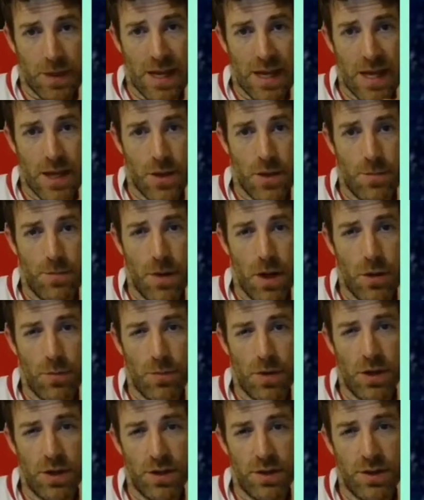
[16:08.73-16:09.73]
At the
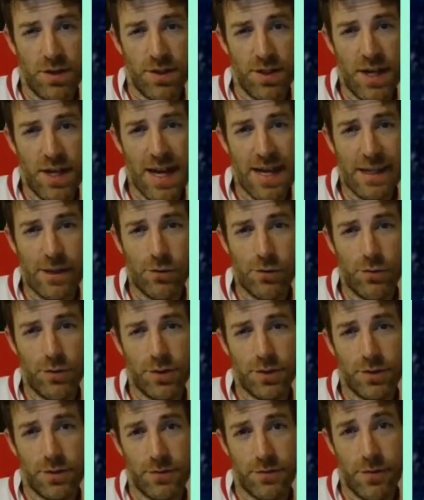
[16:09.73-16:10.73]
moment,
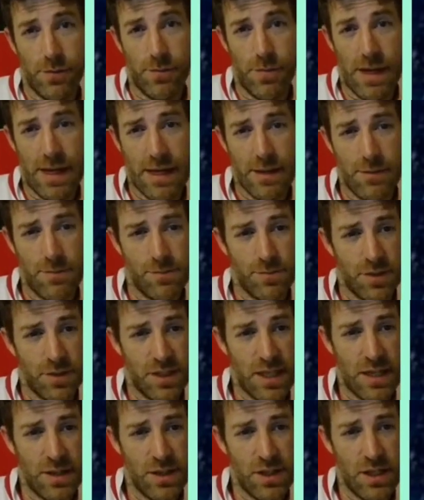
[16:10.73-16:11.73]
nailed for me,
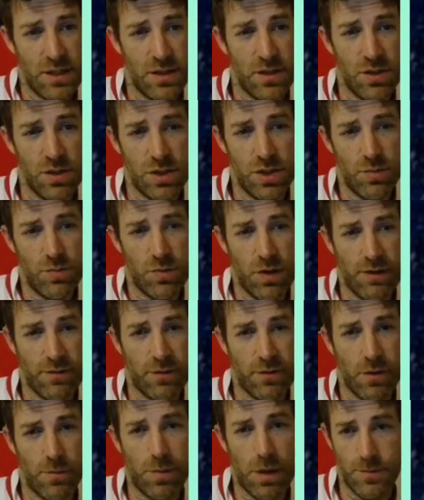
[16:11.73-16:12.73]
Sanchez and
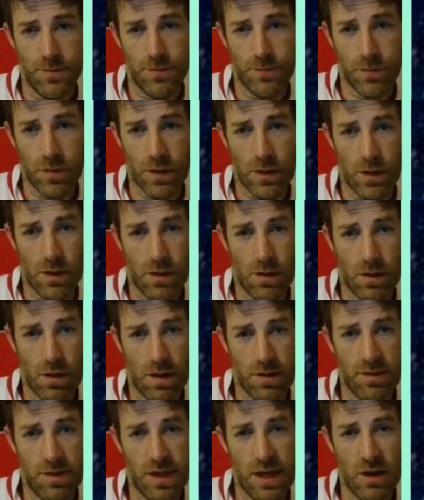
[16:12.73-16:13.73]
Dubravka.
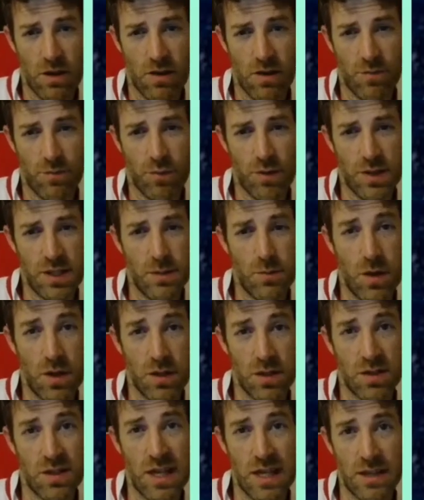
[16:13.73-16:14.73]
I think I've pretty
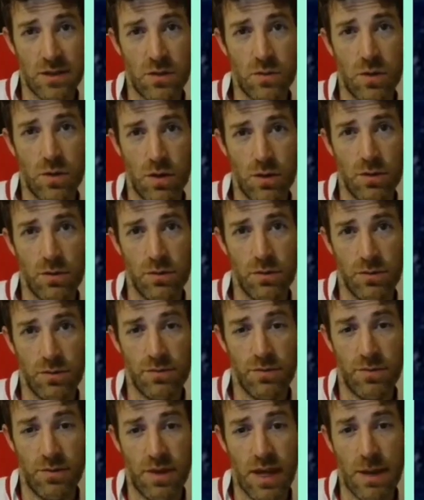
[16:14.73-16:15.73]
much settled on
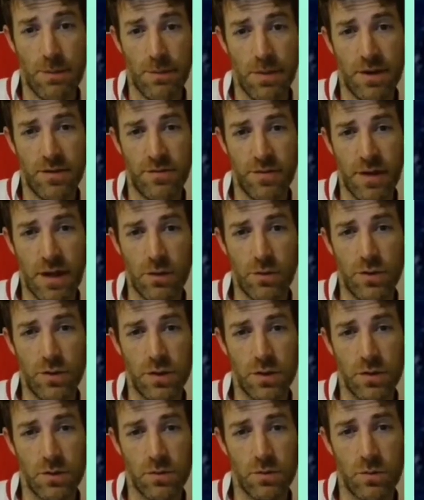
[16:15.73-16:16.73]
that midfield,
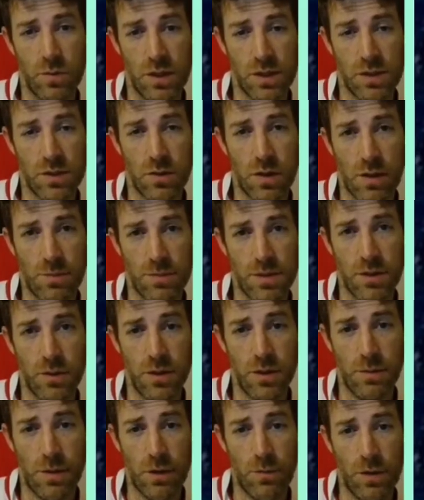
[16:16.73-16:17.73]
which we'll come to
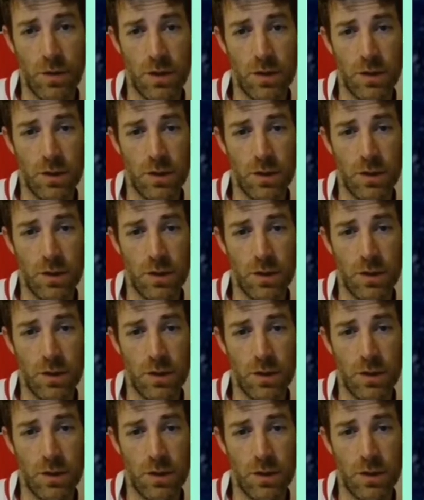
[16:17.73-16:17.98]
in a moment.